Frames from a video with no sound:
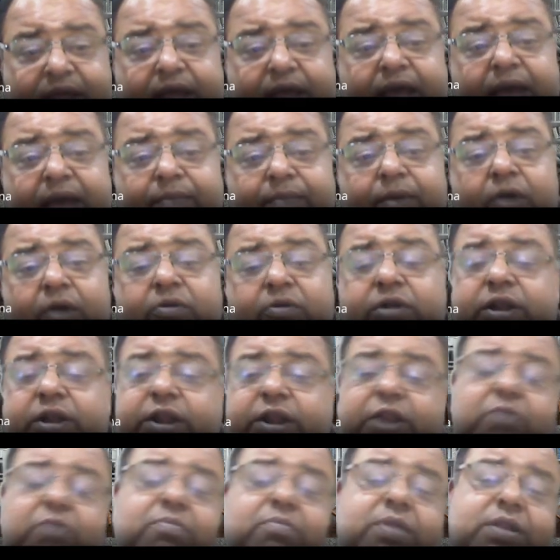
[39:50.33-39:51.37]
about
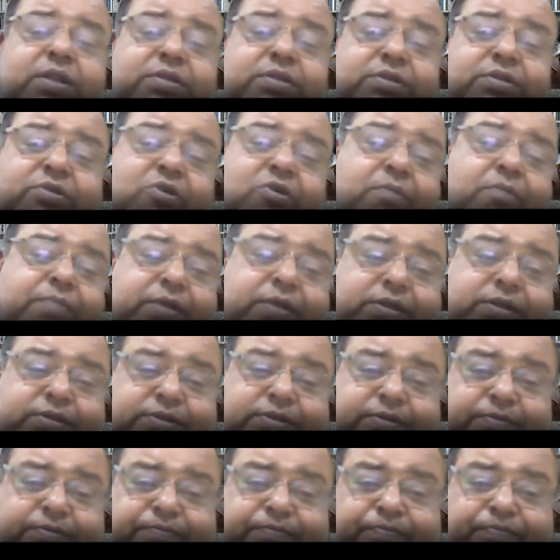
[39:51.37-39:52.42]
numerous topics.
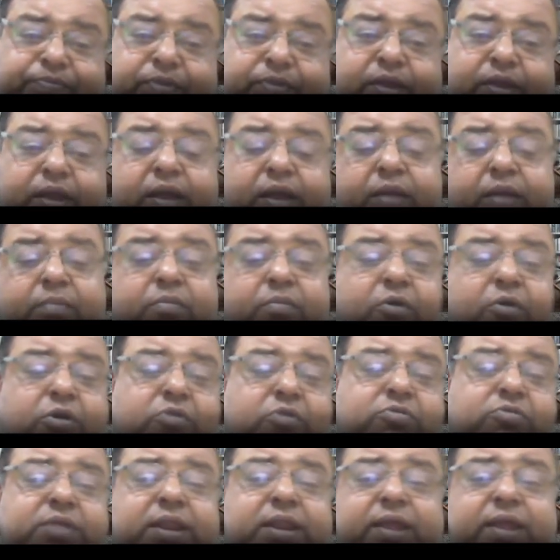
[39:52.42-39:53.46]
More
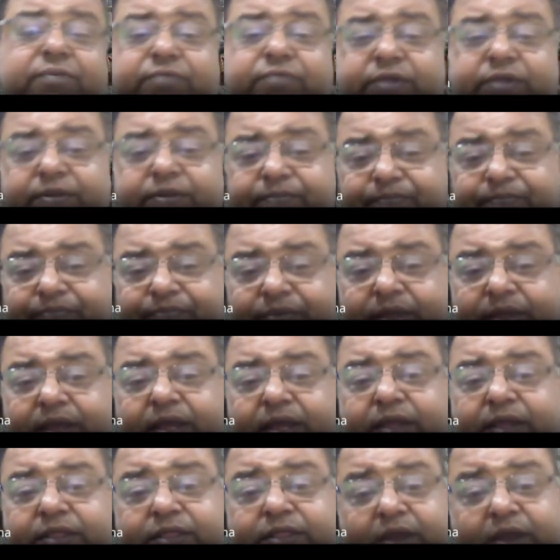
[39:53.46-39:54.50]
to the left,
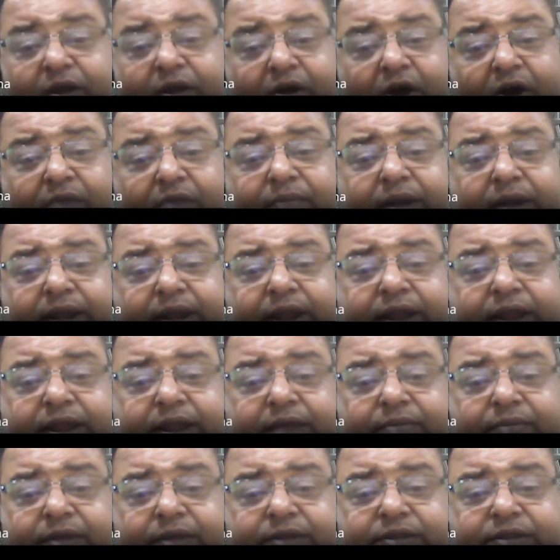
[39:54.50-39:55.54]
the government
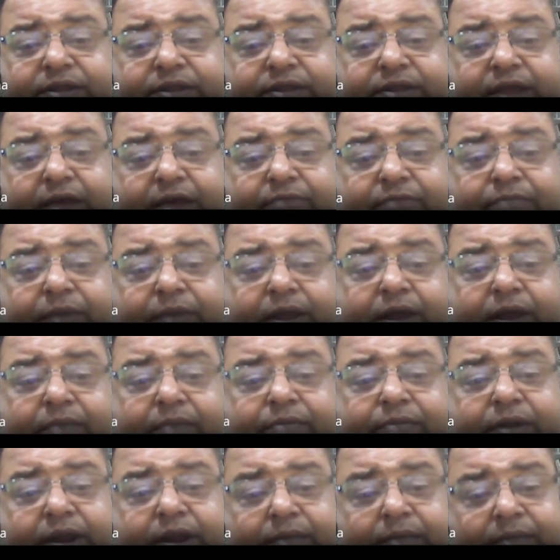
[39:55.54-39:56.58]
databases have become
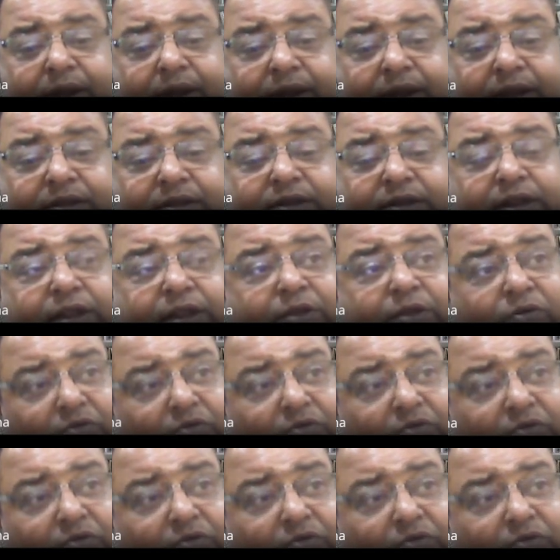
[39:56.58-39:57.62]
tremendously
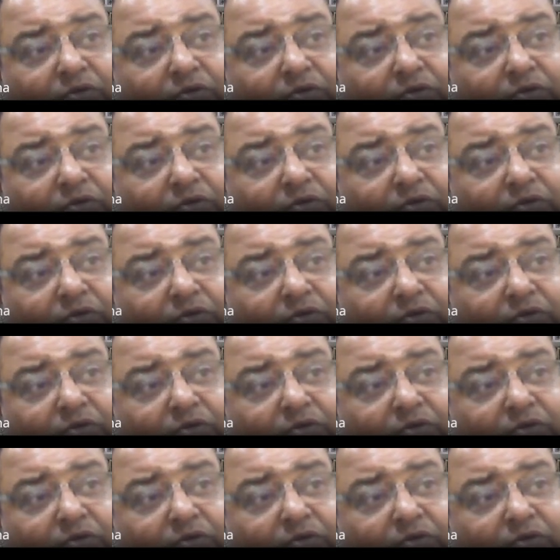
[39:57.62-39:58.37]
useful in